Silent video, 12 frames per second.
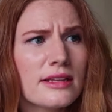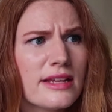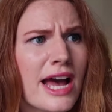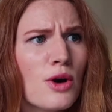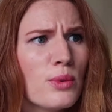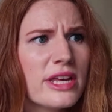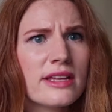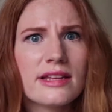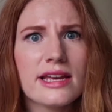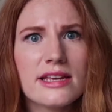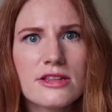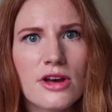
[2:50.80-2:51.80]
now we can
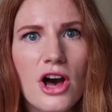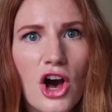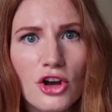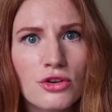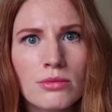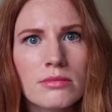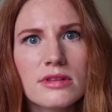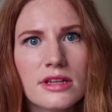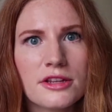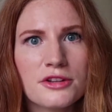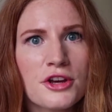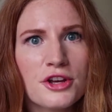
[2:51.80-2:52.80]
heat our homes
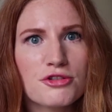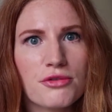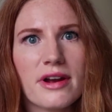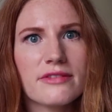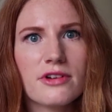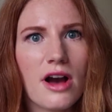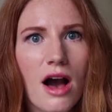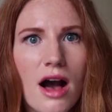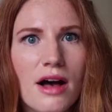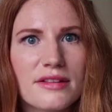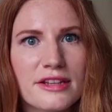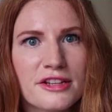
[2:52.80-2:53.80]
and drive
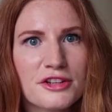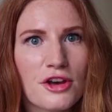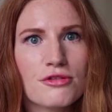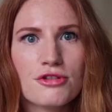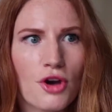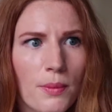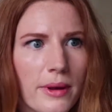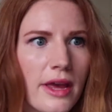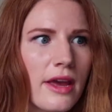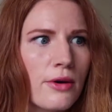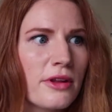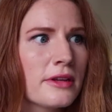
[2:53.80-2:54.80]
cars and go
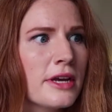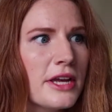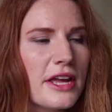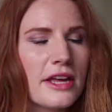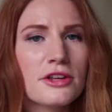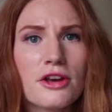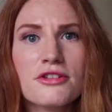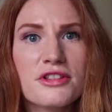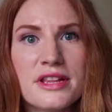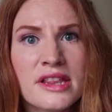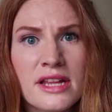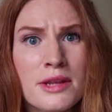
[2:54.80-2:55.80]
shopping and, and go to
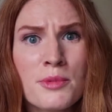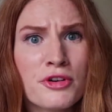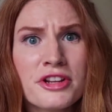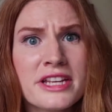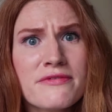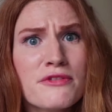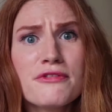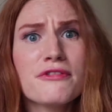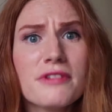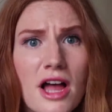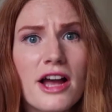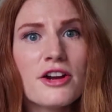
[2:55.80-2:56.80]
the cinema and even
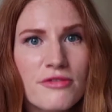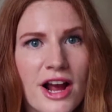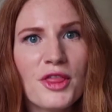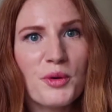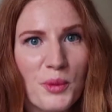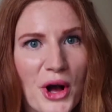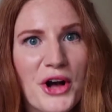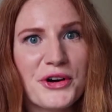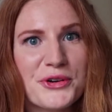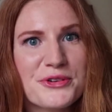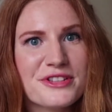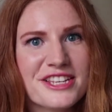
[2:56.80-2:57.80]
fly around the
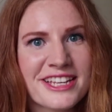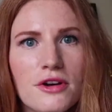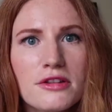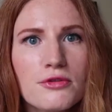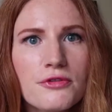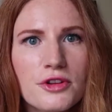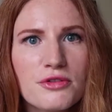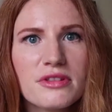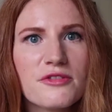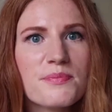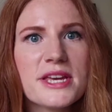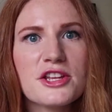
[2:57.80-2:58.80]
world. Fossil fuels
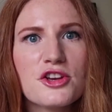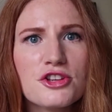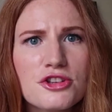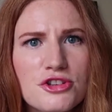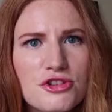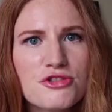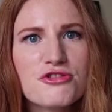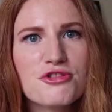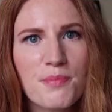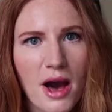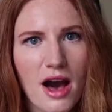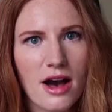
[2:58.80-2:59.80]
have been a
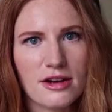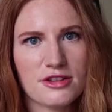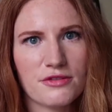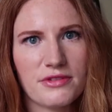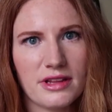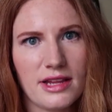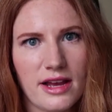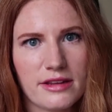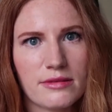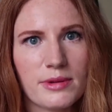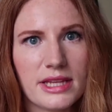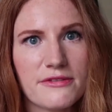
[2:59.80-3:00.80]
huge part of the
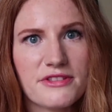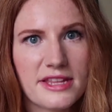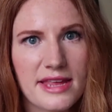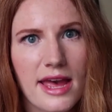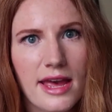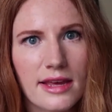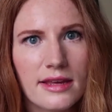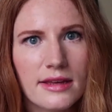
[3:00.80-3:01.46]
lives we live today.